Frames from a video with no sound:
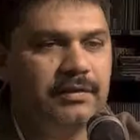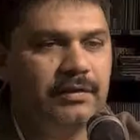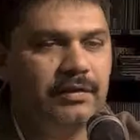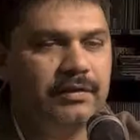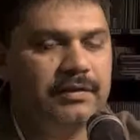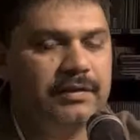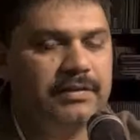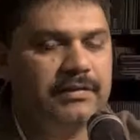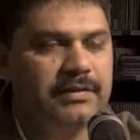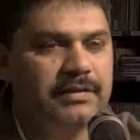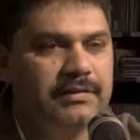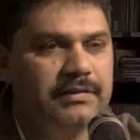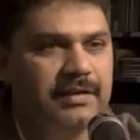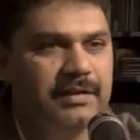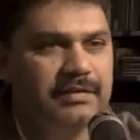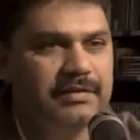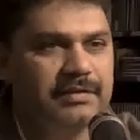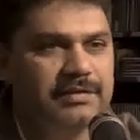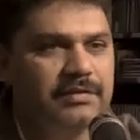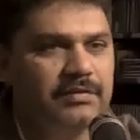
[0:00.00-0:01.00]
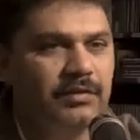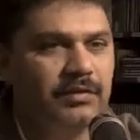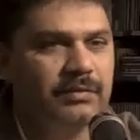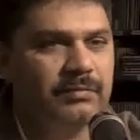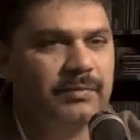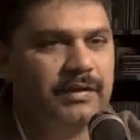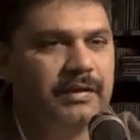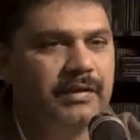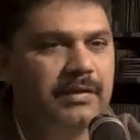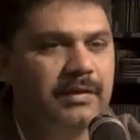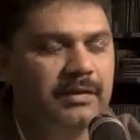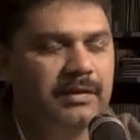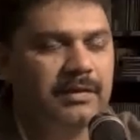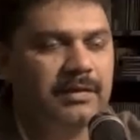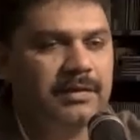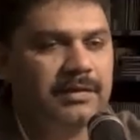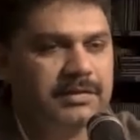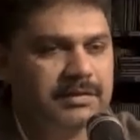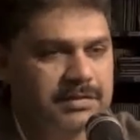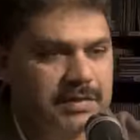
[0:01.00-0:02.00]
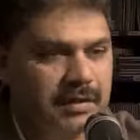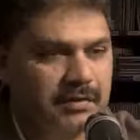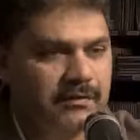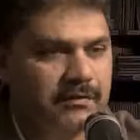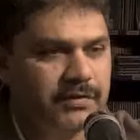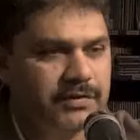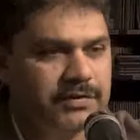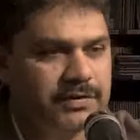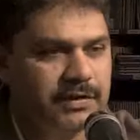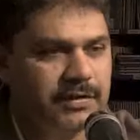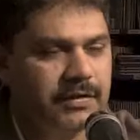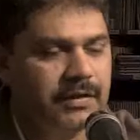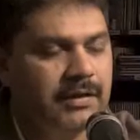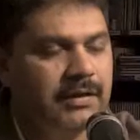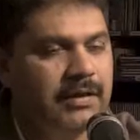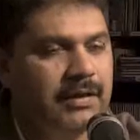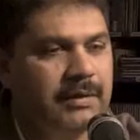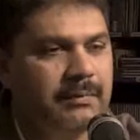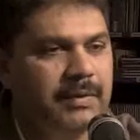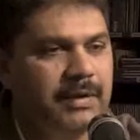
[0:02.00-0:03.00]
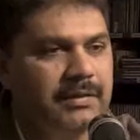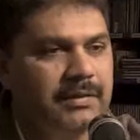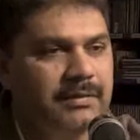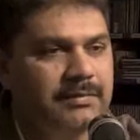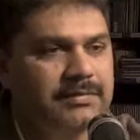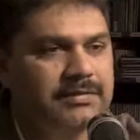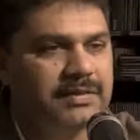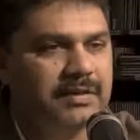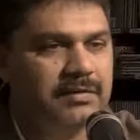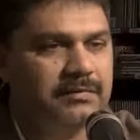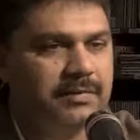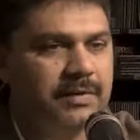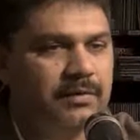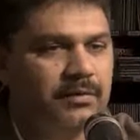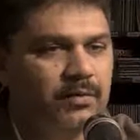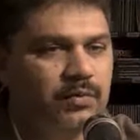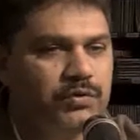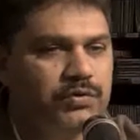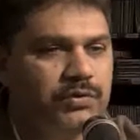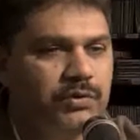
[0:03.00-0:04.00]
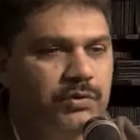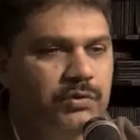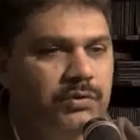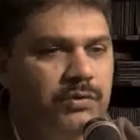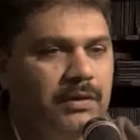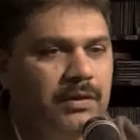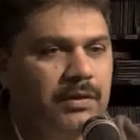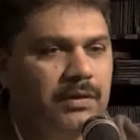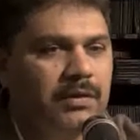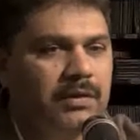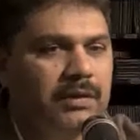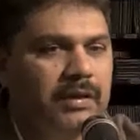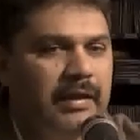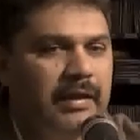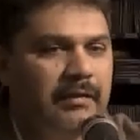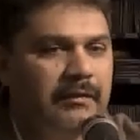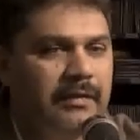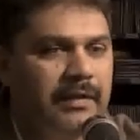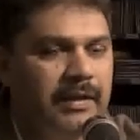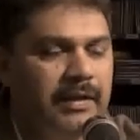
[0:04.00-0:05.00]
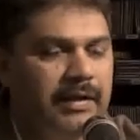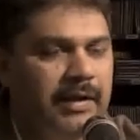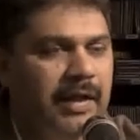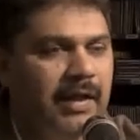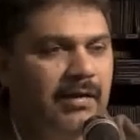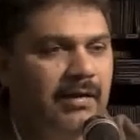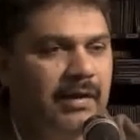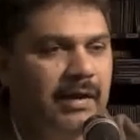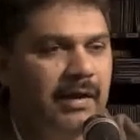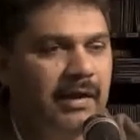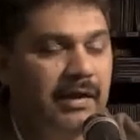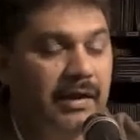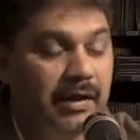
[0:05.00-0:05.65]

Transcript: you know, that, that they're just not being selfish and thinking about themselves, but also having an eye